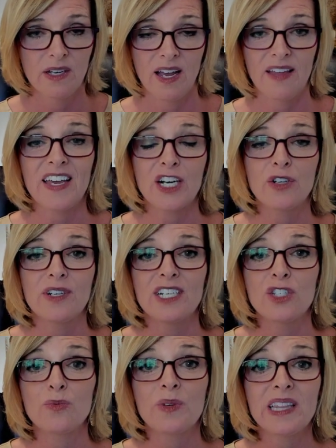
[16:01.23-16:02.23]
And that
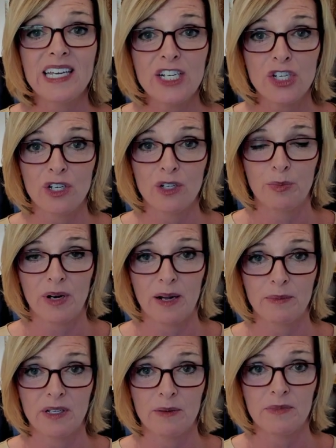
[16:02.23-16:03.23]
creates relational
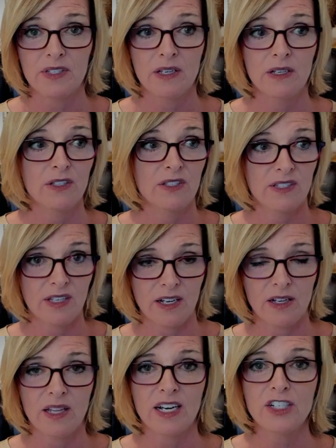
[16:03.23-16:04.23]
problems,
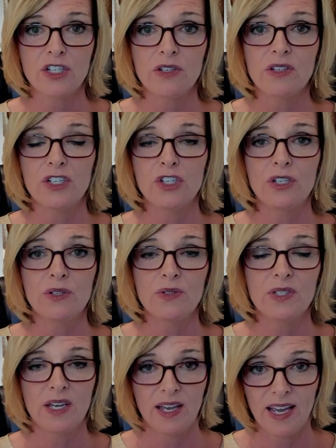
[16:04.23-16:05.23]
psychological
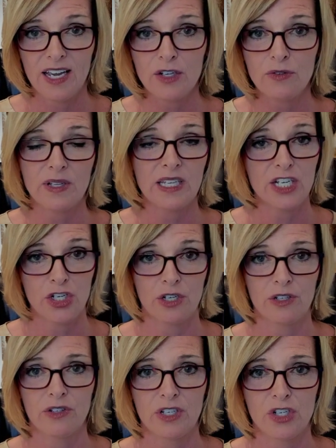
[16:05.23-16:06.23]
issues, and
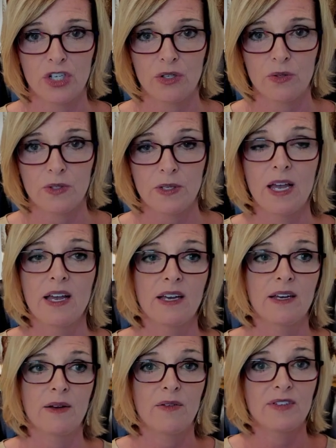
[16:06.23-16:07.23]
relational issues.
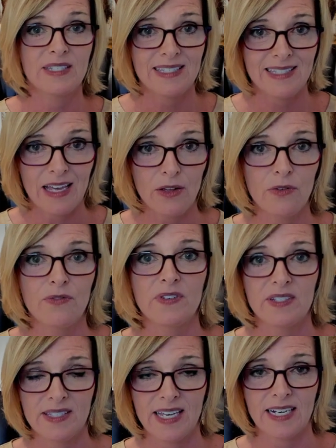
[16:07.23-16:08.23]
Self
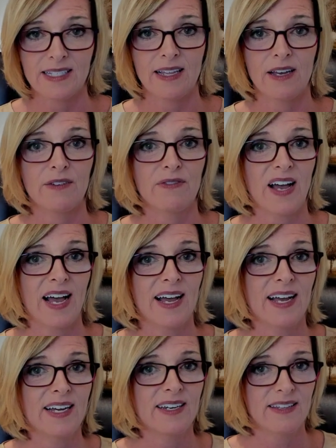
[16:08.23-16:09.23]
sex life
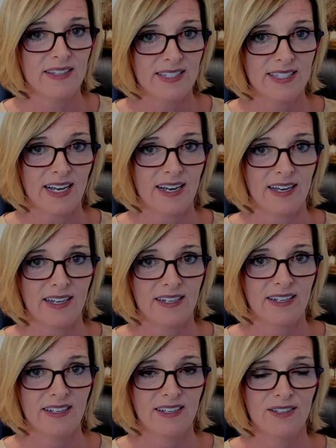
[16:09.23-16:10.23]
on the side.
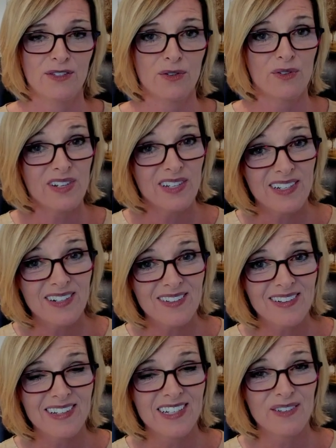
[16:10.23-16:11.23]
So
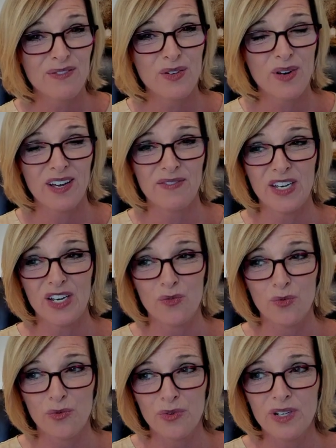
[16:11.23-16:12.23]
clearly, if you have a
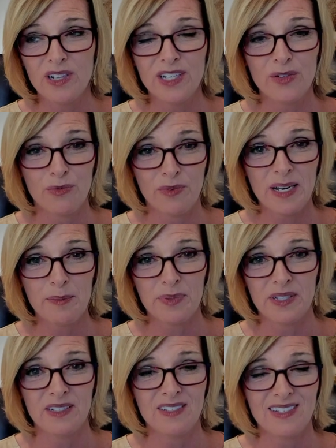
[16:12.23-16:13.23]
really
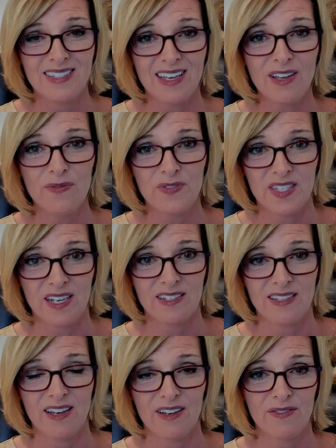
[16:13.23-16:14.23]
rampant self
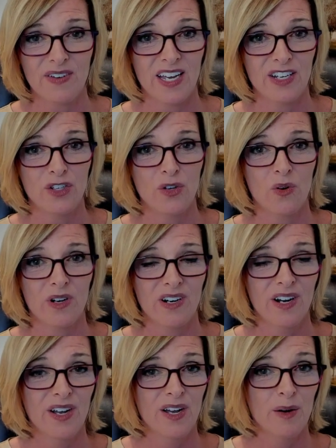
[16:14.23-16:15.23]
sex life and
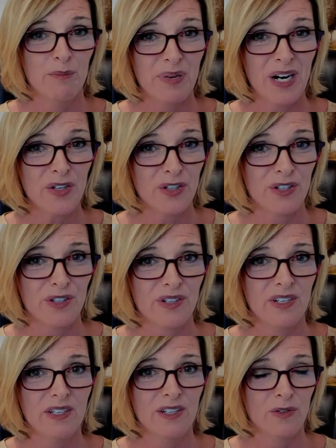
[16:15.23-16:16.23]
your
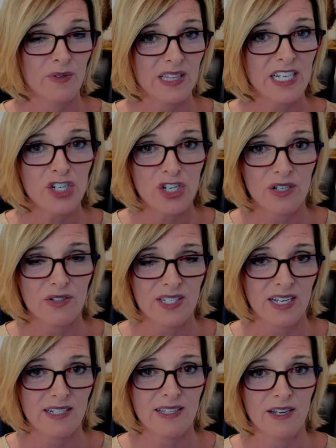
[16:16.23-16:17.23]
partnered relational
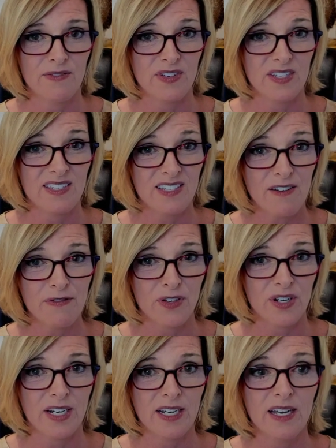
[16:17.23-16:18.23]
sex life is
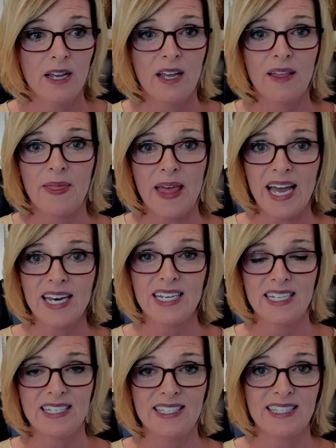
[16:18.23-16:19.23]
suffering, that
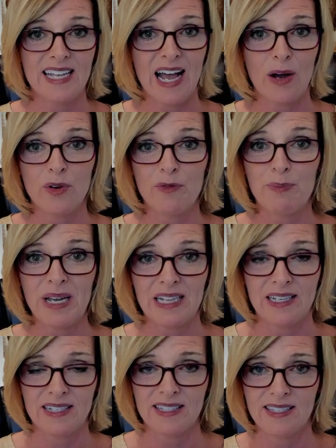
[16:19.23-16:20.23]
is out of
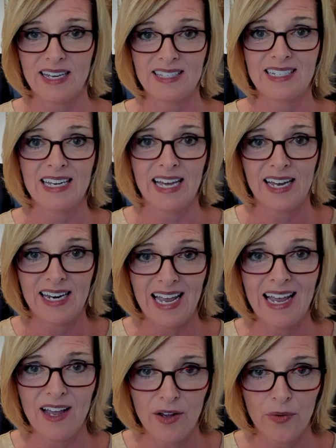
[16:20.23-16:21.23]
balance. That's not
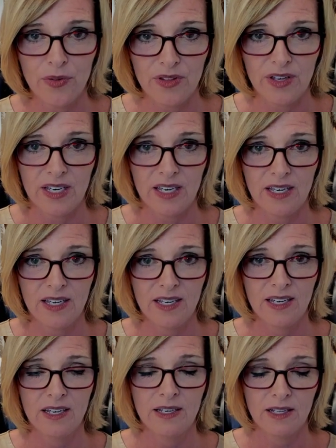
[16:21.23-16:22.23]
healthy.
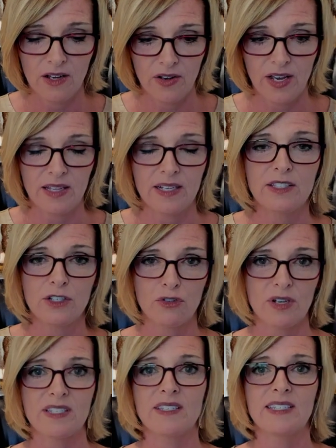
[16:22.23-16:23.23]
Okay, let's
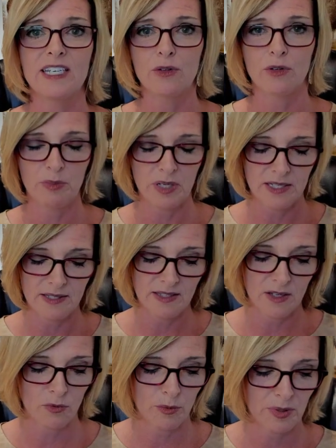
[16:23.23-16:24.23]
address the secret piece and
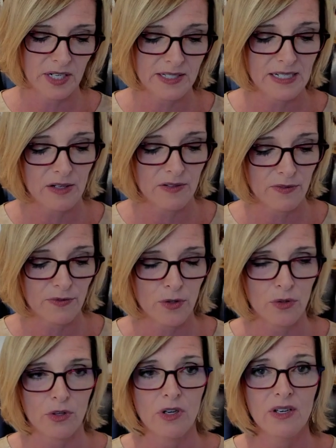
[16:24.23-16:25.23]
then we'll break it down even
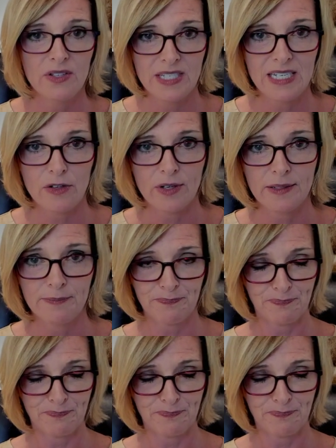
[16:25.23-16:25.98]
further. Secret.